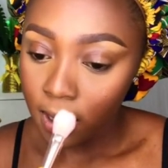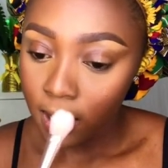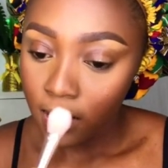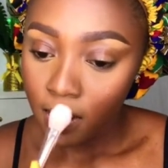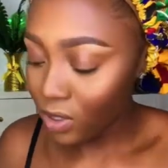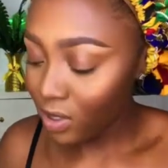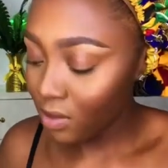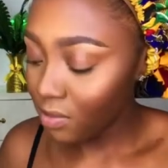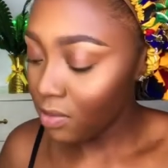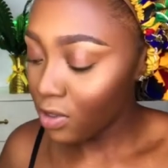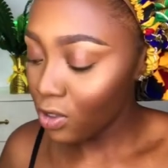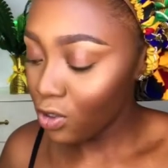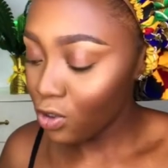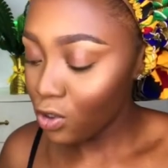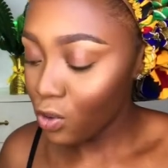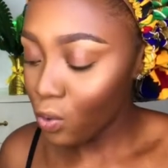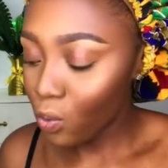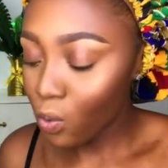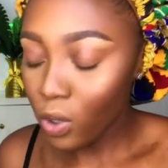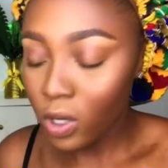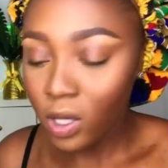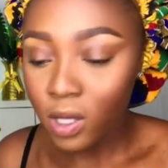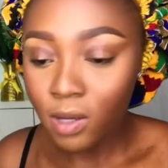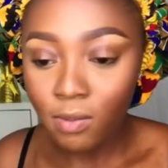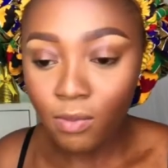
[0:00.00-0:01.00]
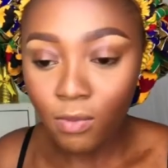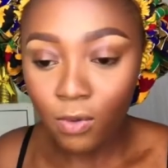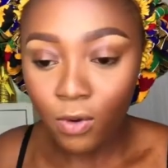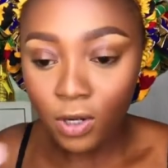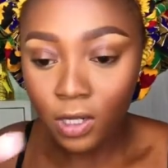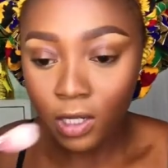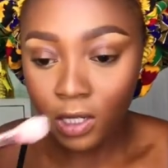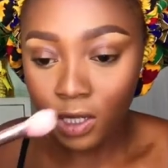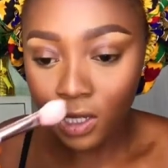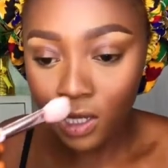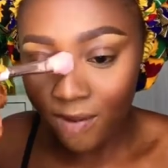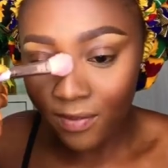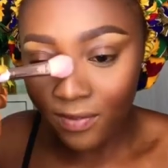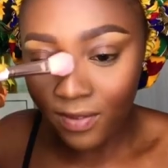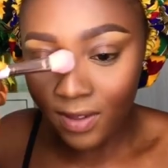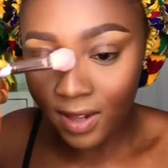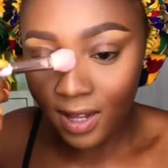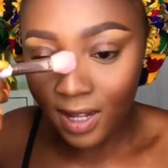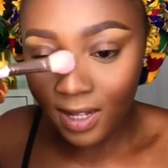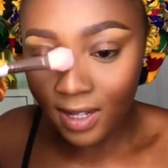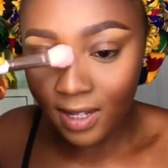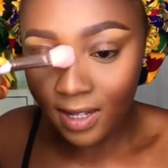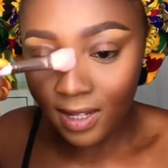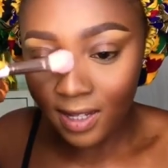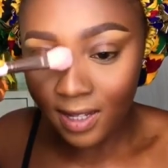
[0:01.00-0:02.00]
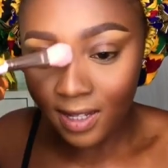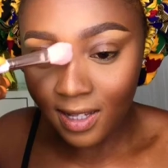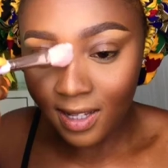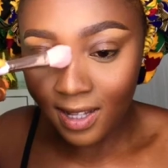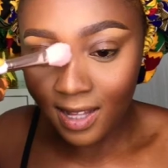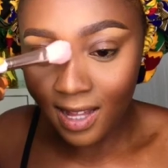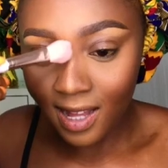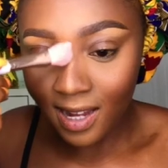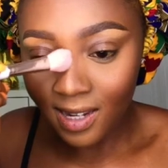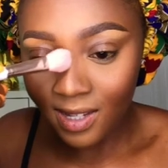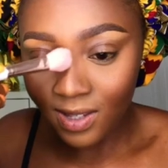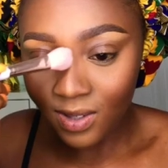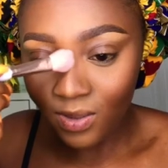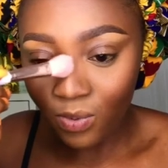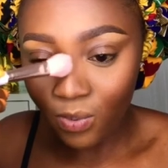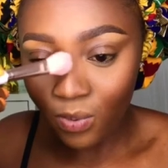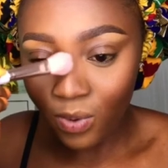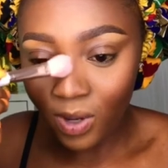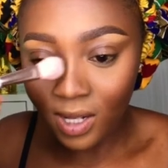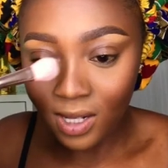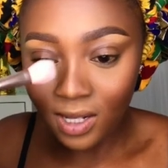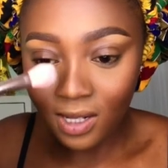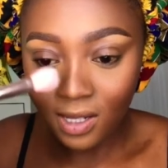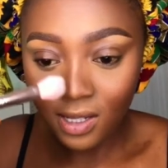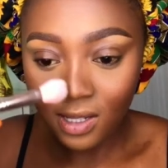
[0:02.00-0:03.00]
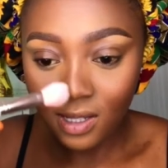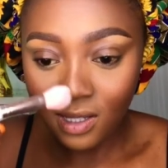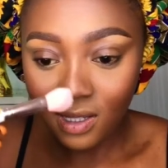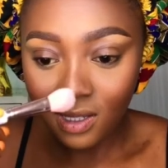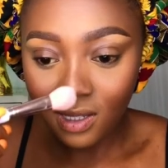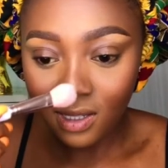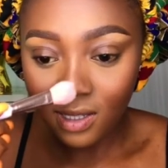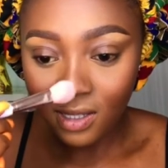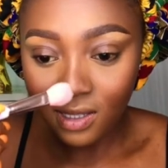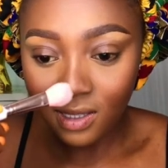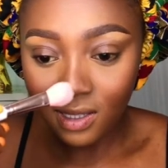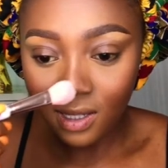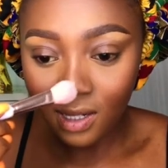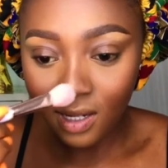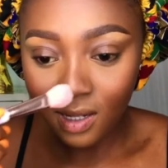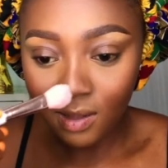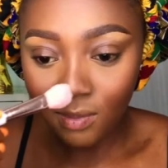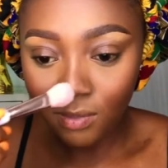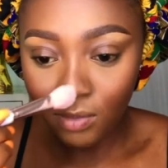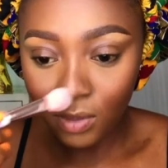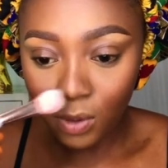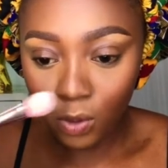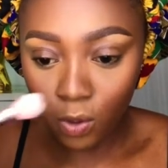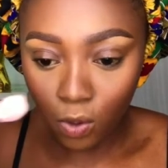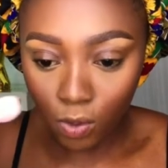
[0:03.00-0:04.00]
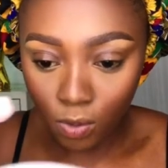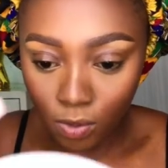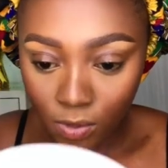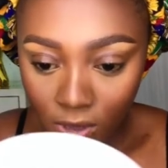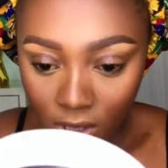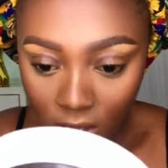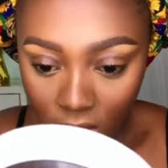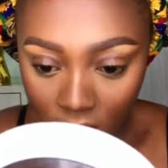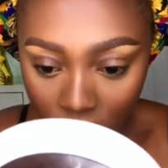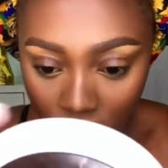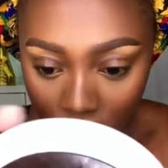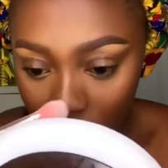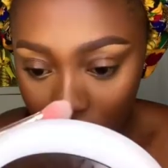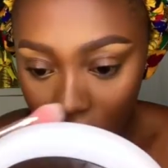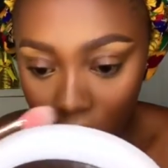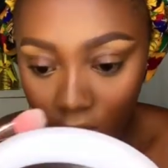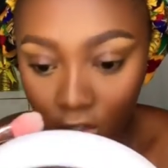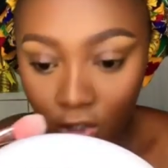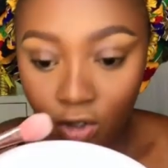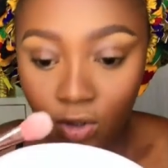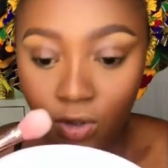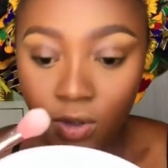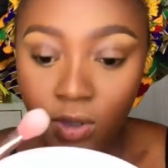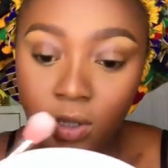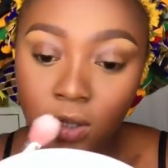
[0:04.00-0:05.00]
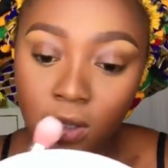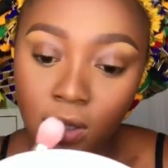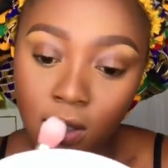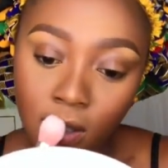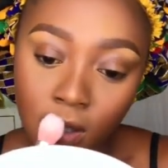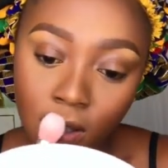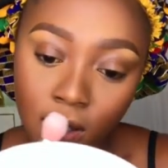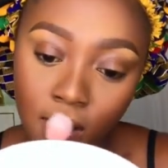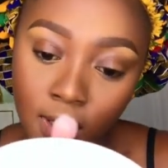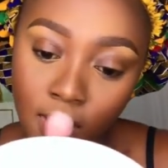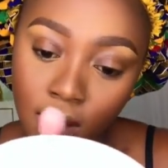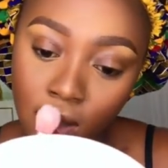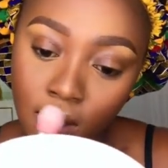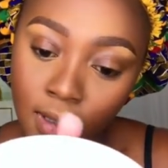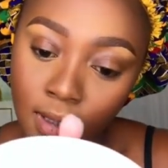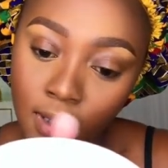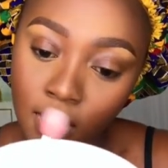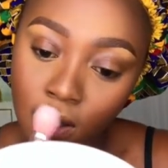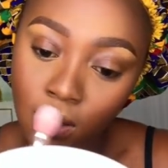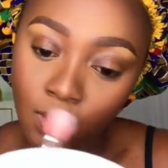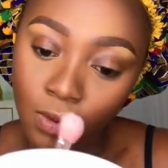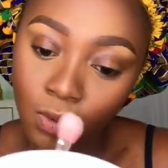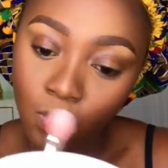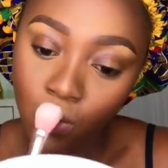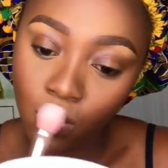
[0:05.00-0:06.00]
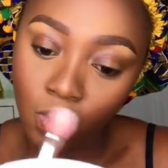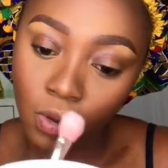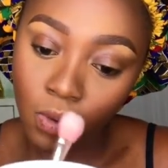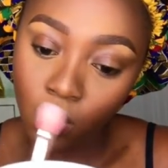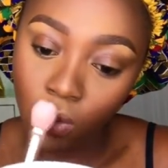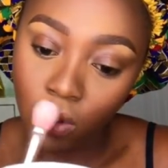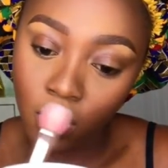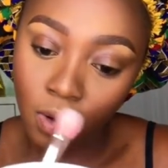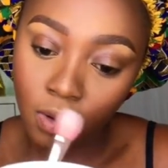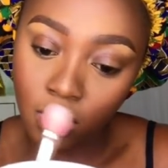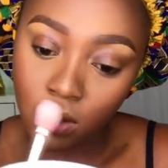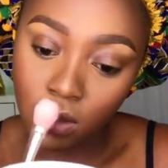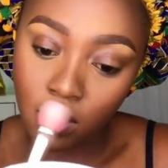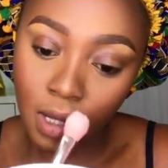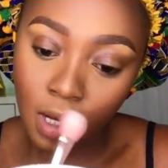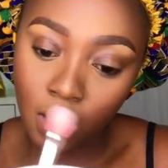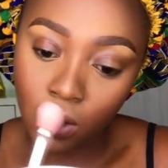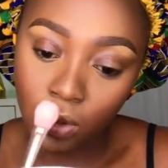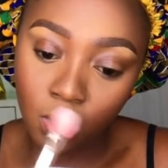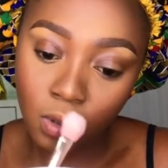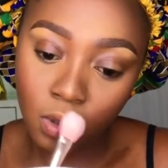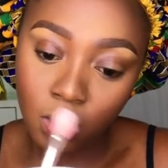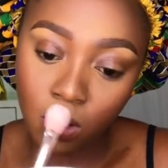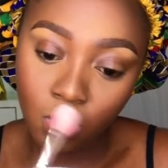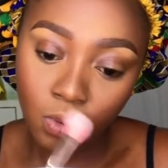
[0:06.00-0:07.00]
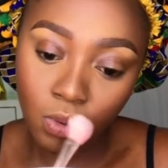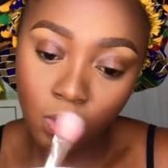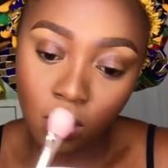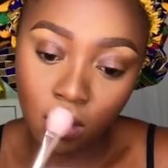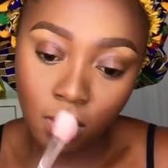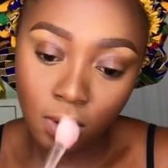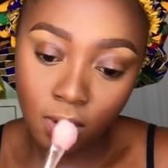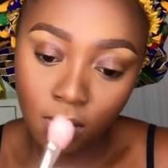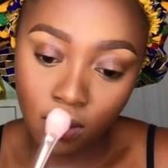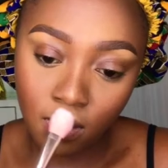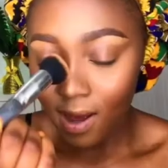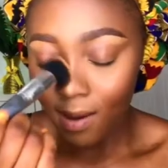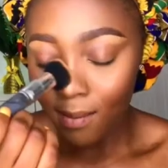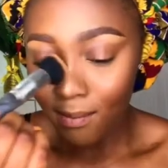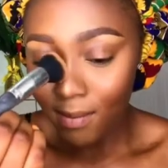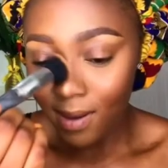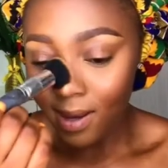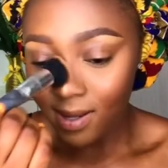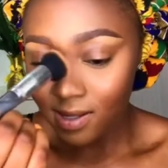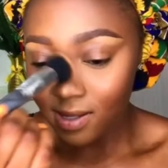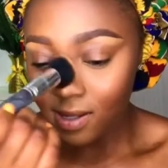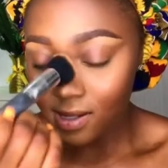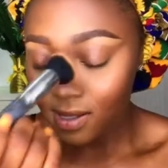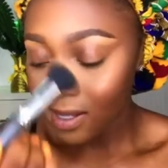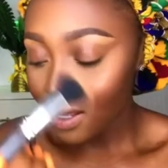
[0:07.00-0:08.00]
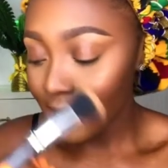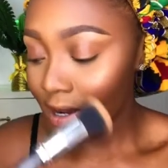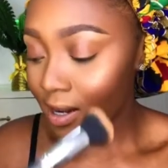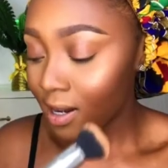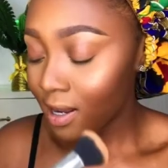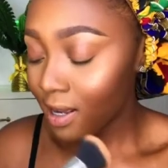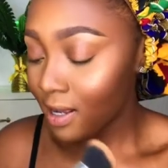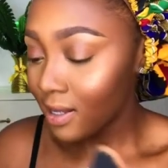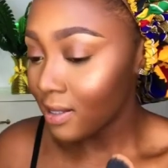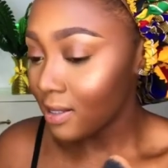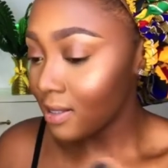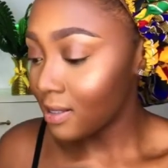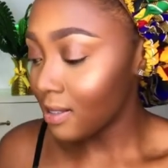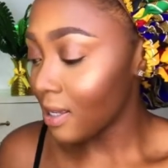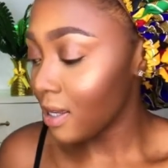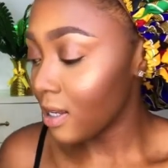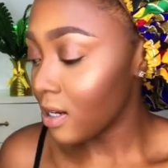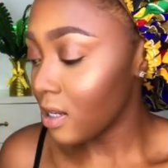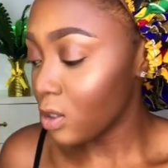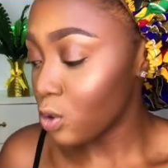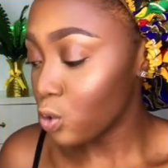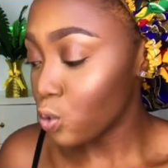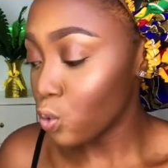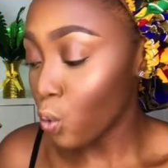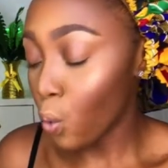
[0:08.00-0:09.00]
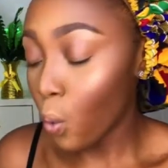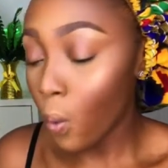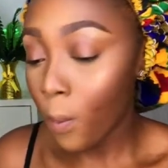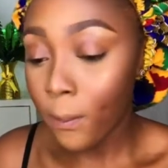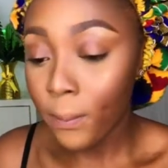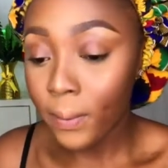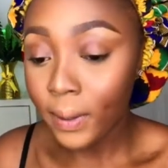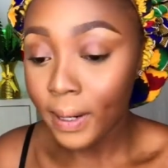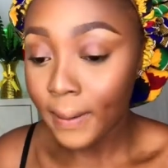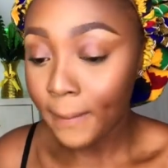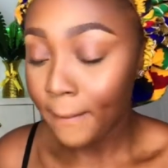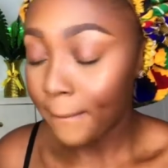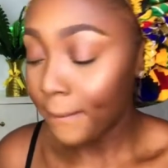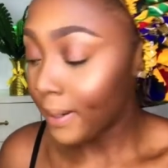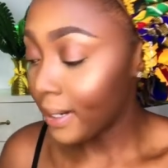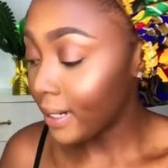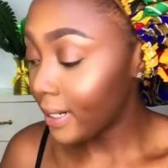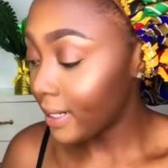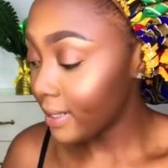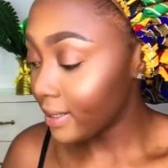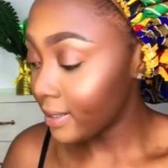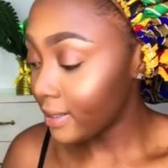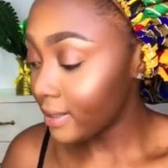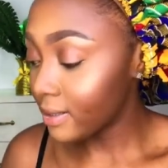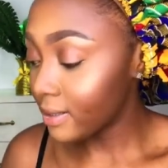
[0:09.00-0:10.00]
It means you're working money. I feel like that is when they started becoming interested in knowing what I was actually doing. My sister and I decided to open a place.